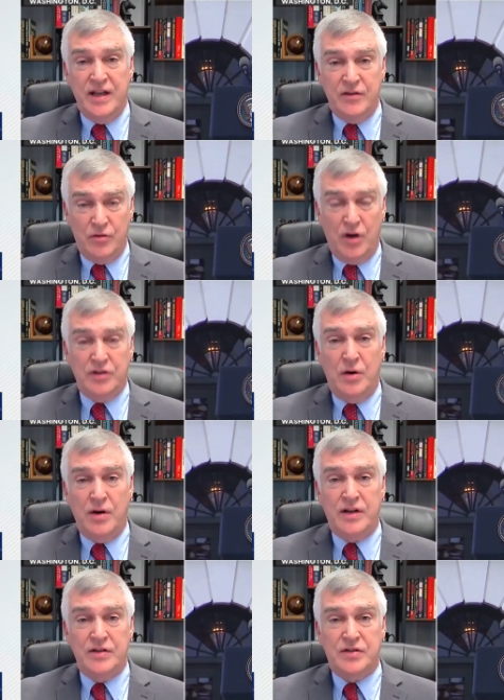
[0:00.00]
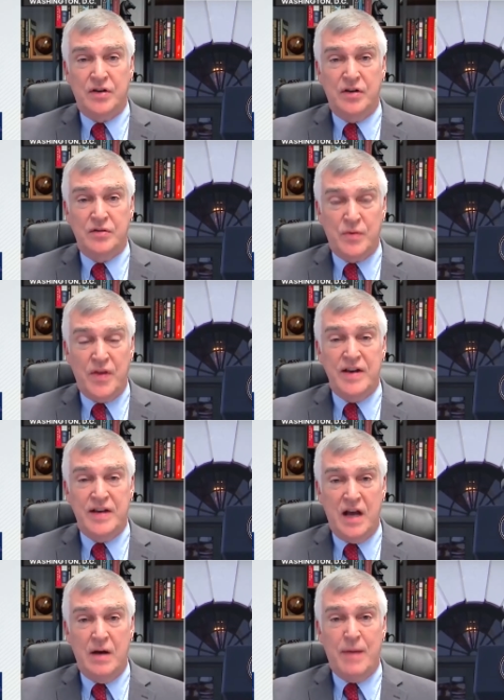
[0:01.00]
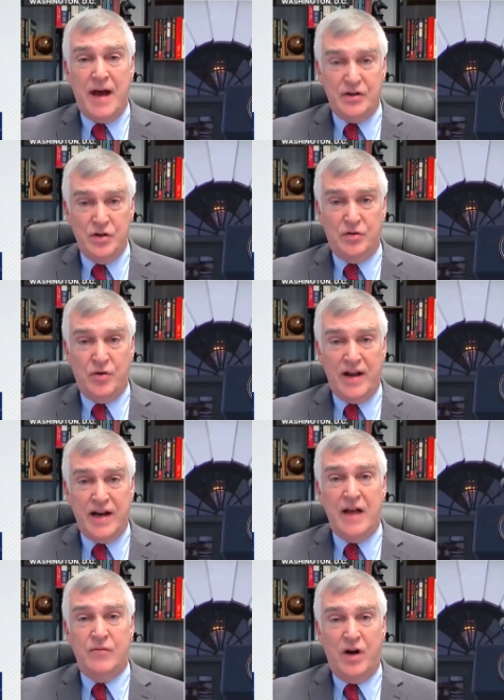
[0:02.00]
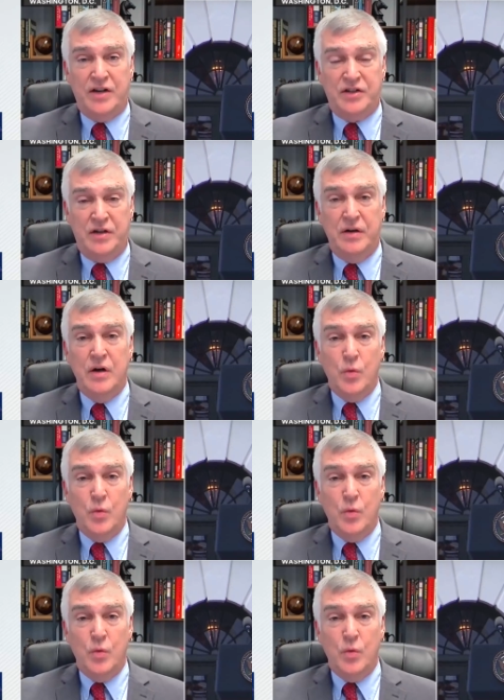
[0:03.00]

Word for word: There also are concerns with India about Ukraine and Russia.